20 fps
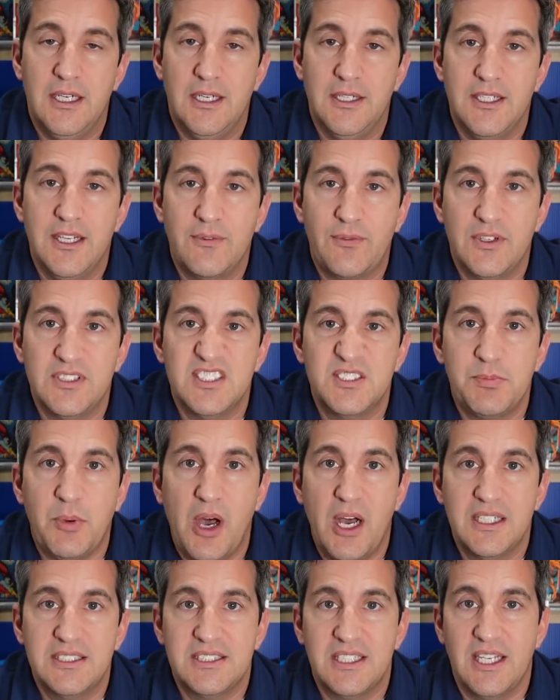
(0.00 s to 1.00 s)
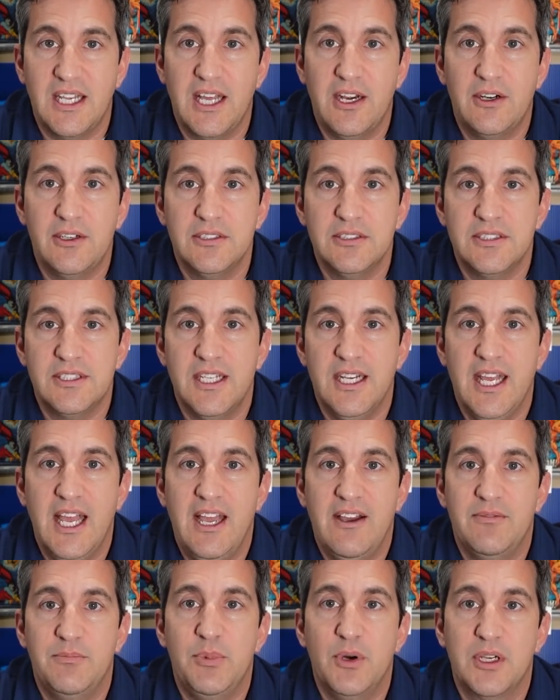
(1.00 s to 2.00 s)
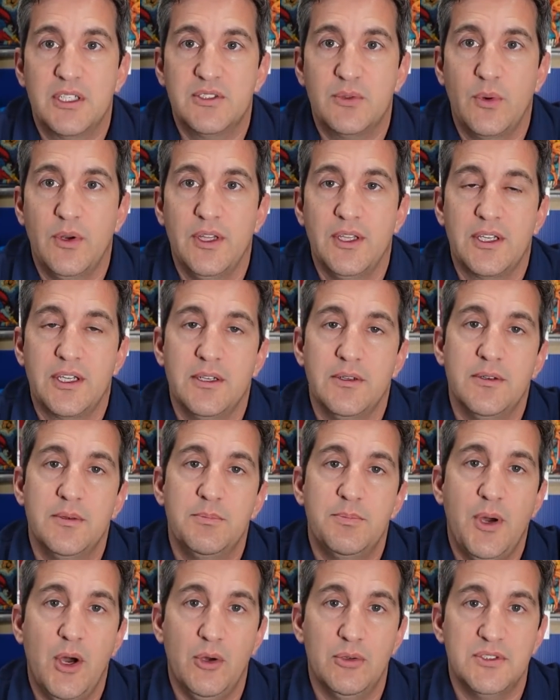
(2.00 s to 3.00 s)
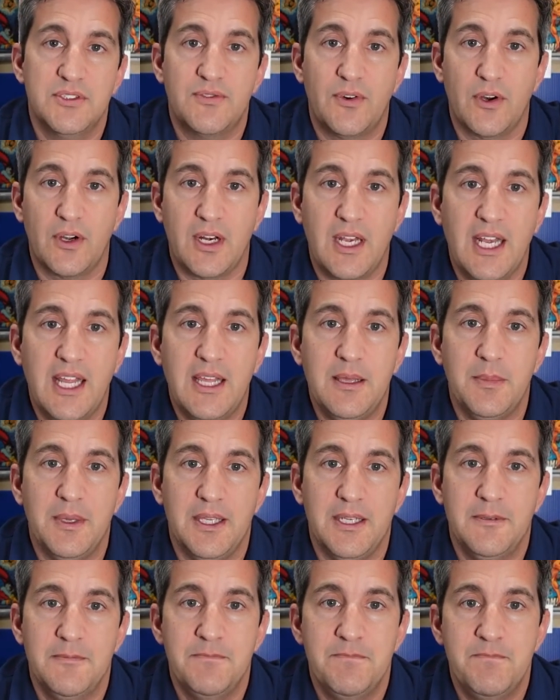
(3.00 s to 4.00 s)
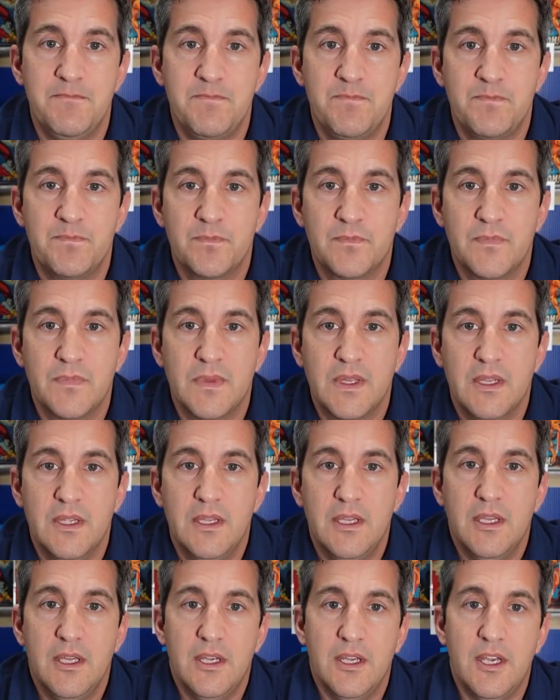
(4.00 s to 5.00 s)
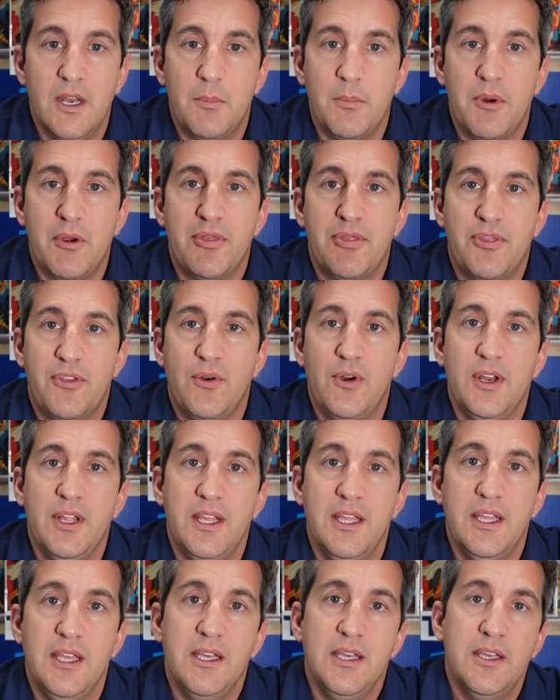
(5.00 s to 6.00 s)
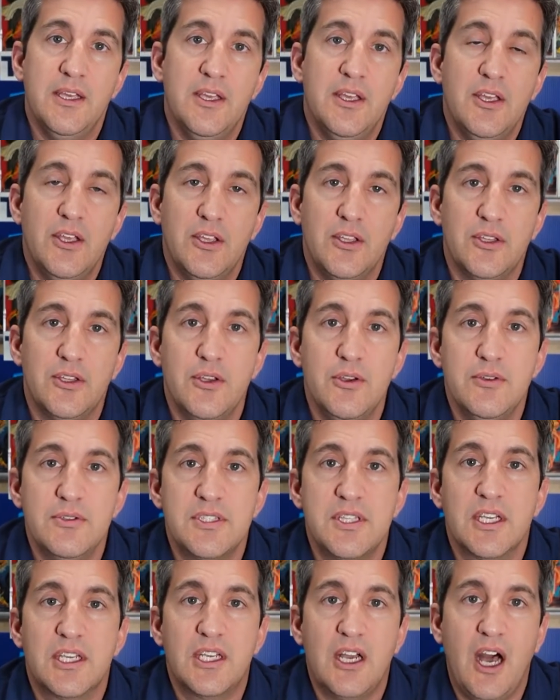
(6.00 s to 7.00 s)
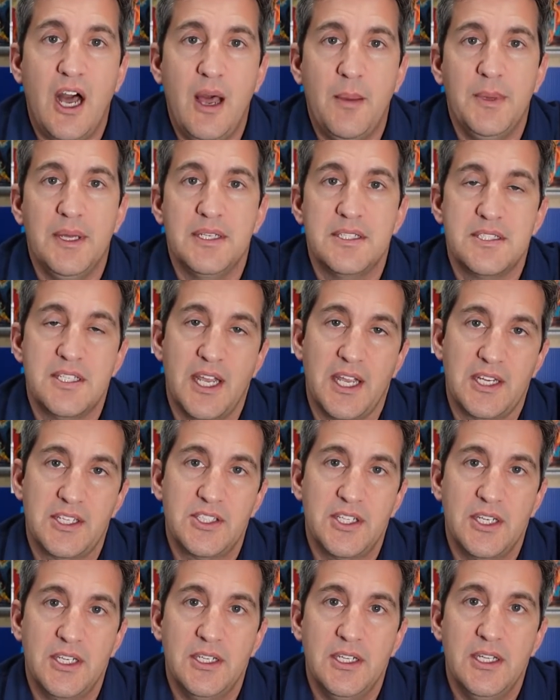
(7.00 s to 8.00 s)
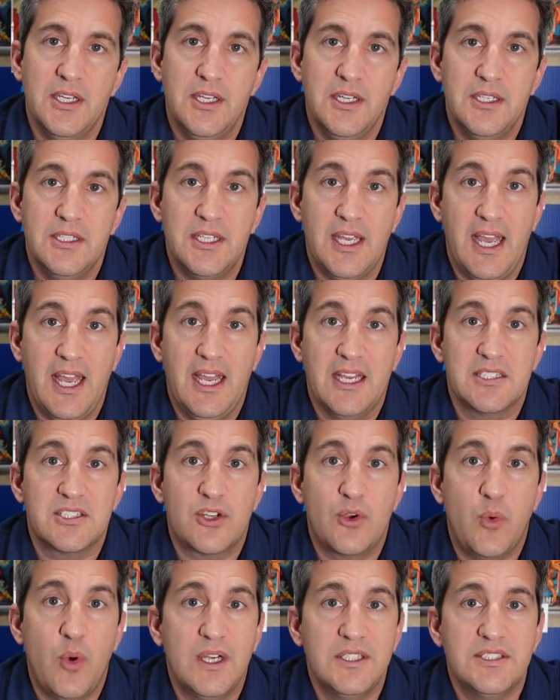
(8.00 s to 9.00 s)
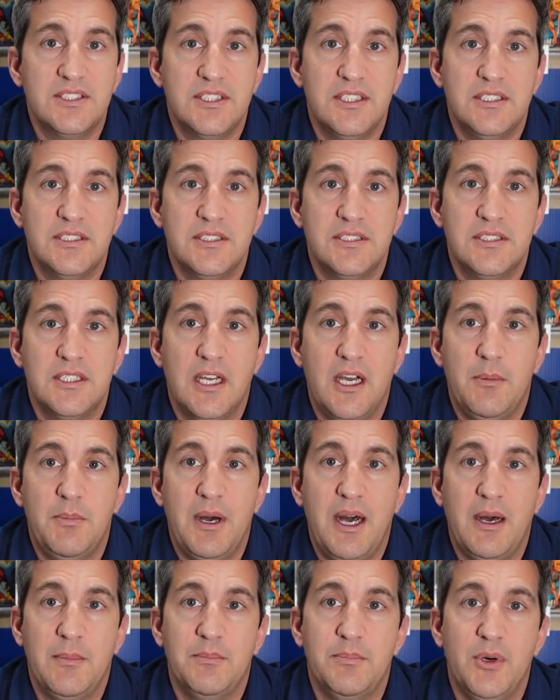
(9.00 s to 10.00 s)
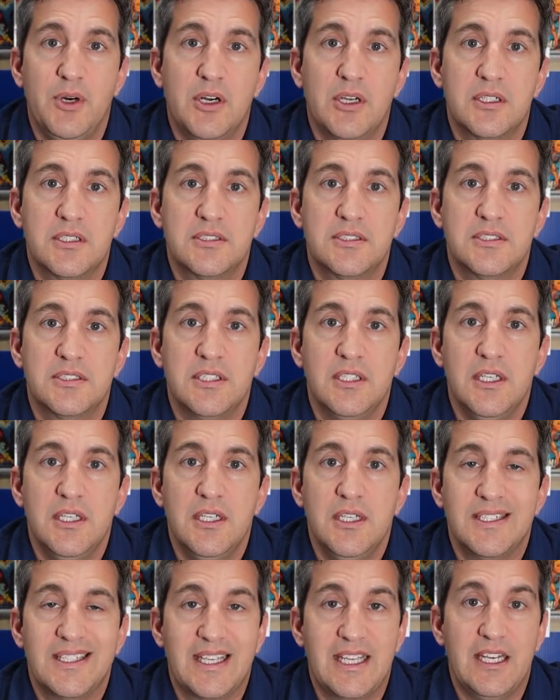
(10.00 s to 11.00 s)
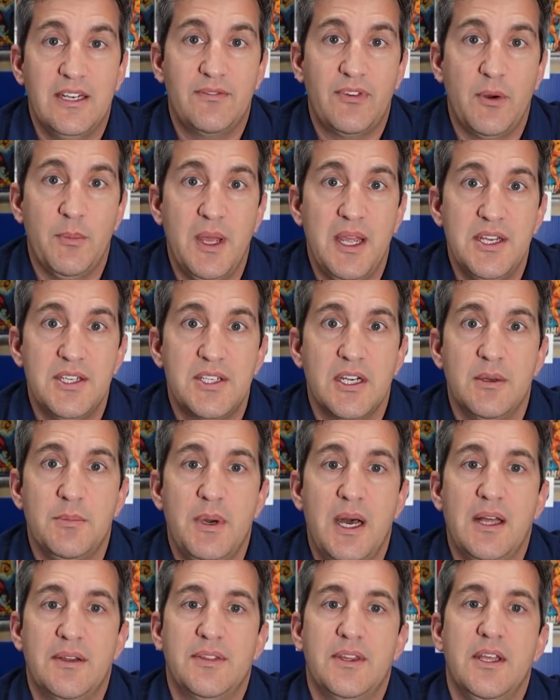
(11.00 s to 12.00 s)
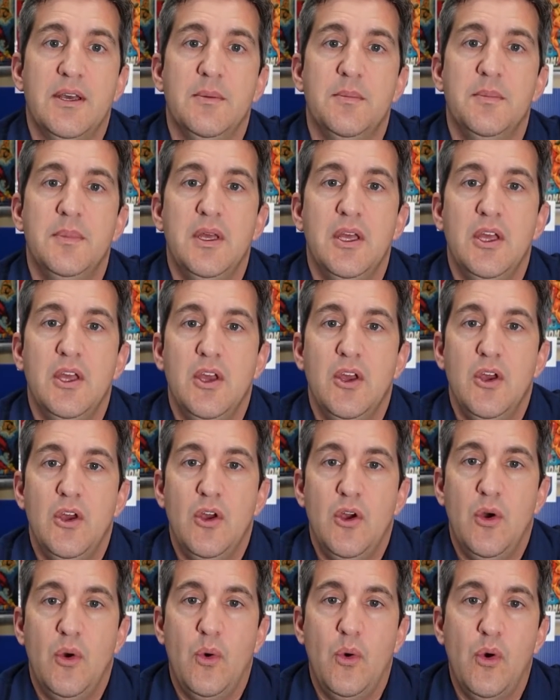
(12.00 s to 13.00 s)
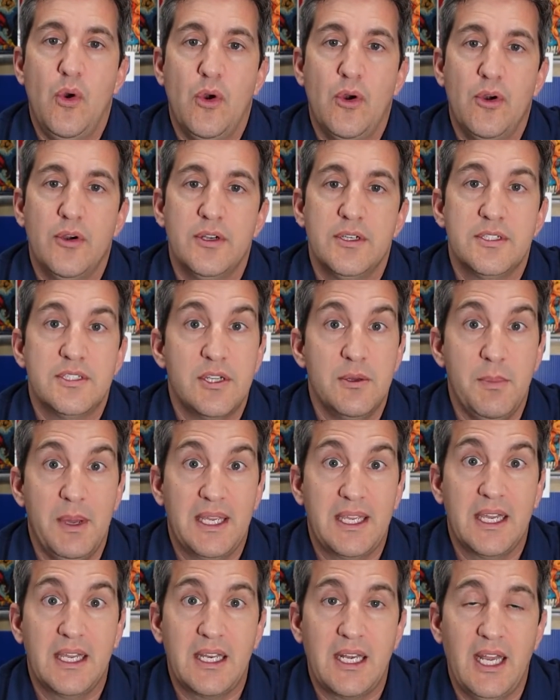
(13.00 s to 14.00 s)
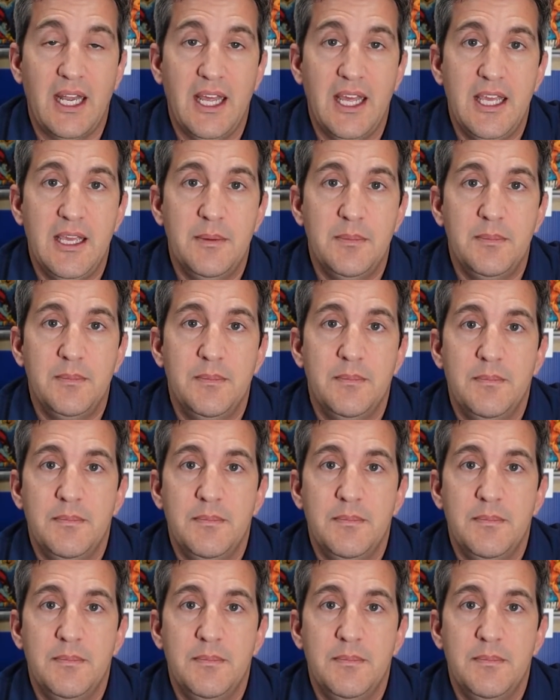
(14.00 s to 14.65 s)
different spots, letters that have books where you can post for claiming. Number 3, use the comment section to ask questions about books, to get information about them, or to make a claim,